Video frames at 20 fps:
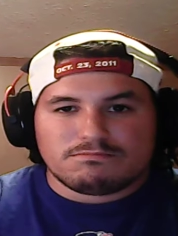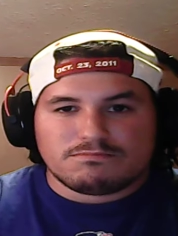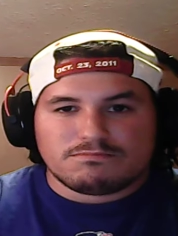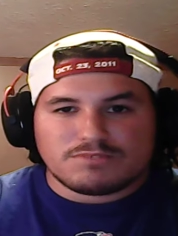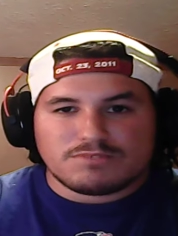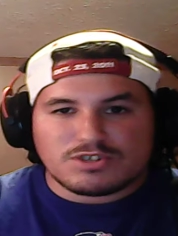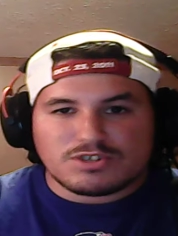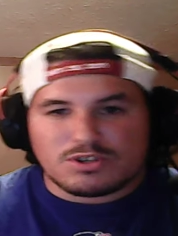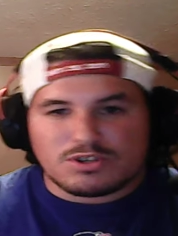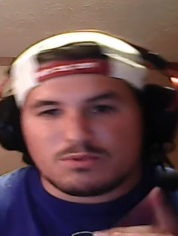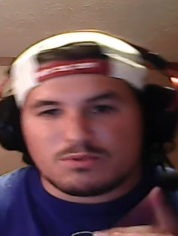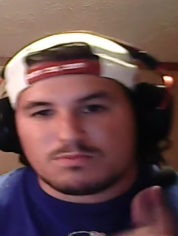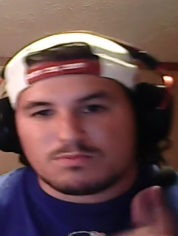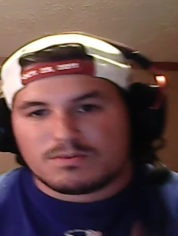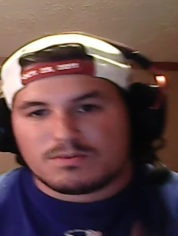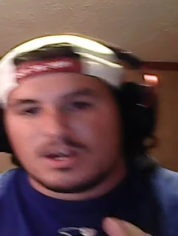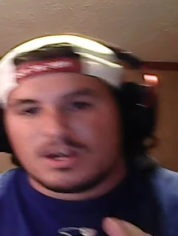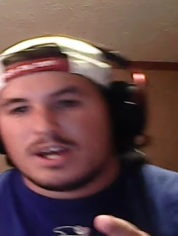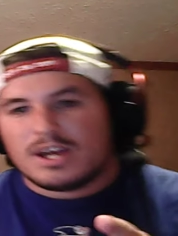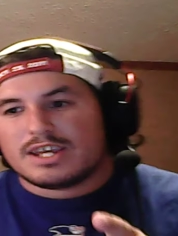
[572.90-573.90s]
So
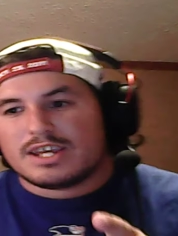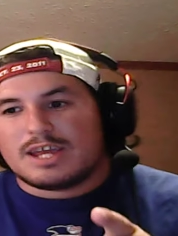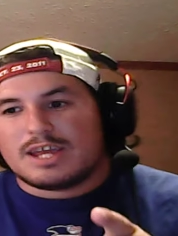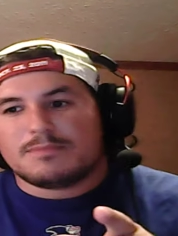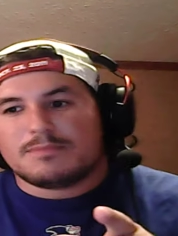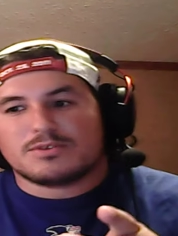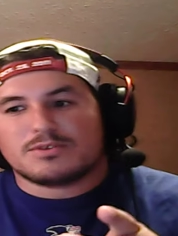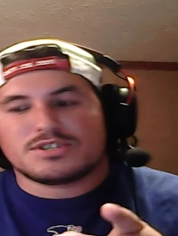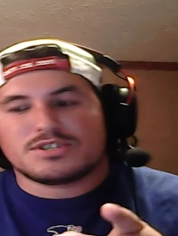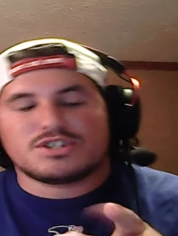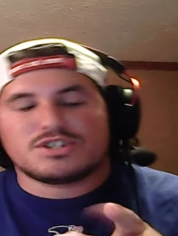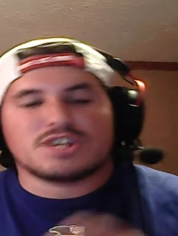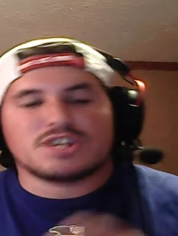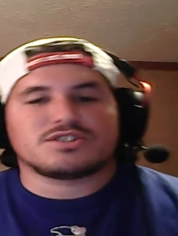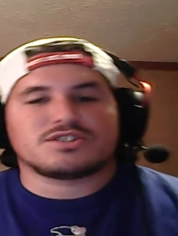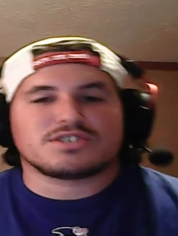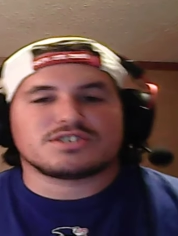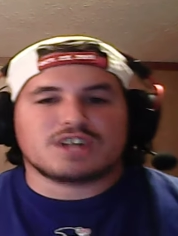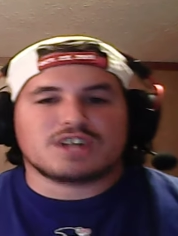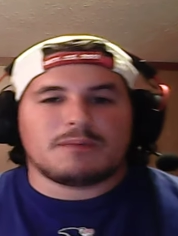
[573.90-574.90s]
keep those
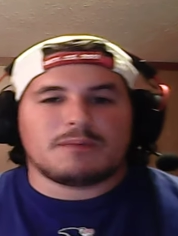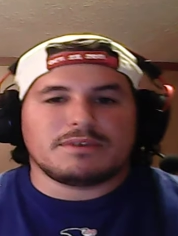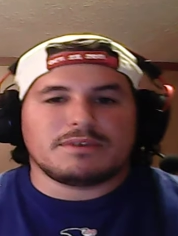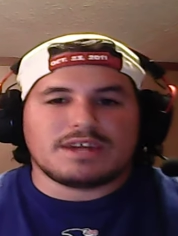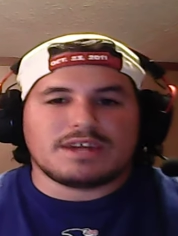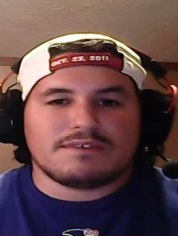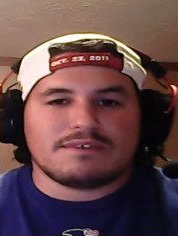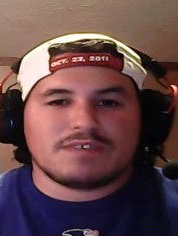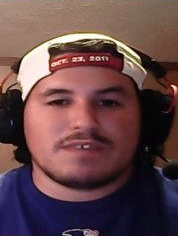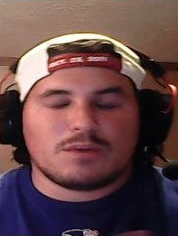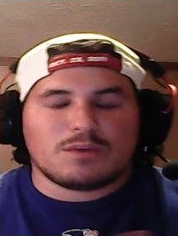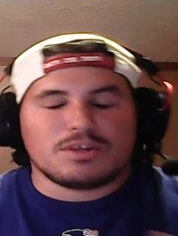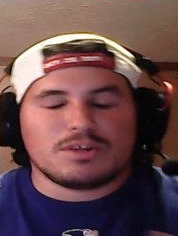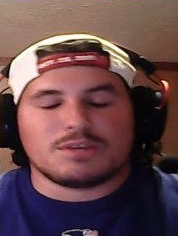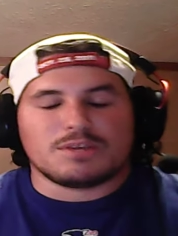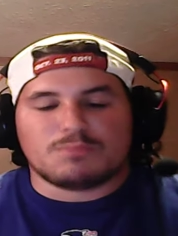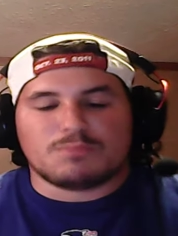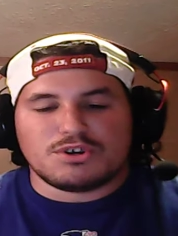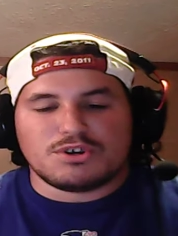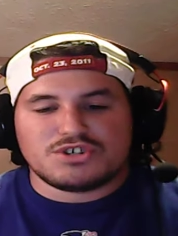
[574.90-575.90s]
suggestions coming. Definitely, I really
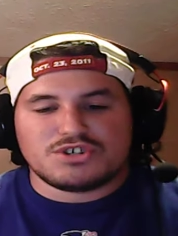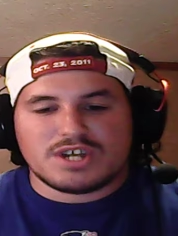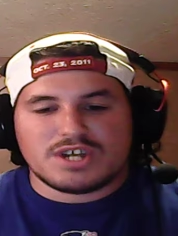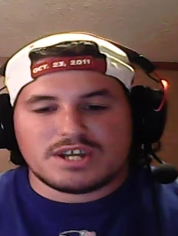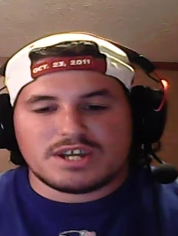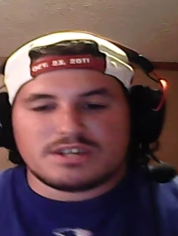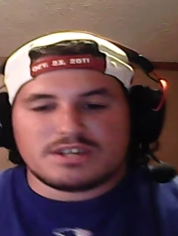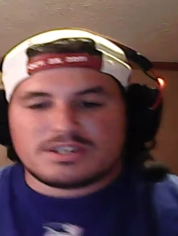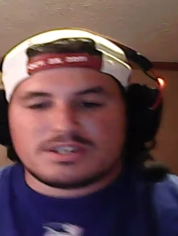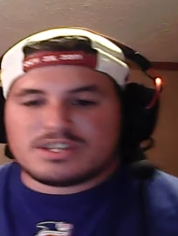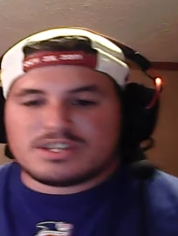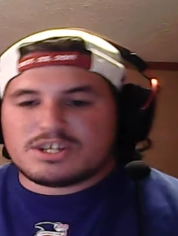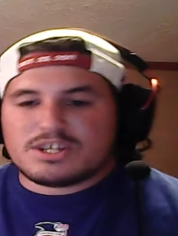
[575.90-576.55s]
appreciate it.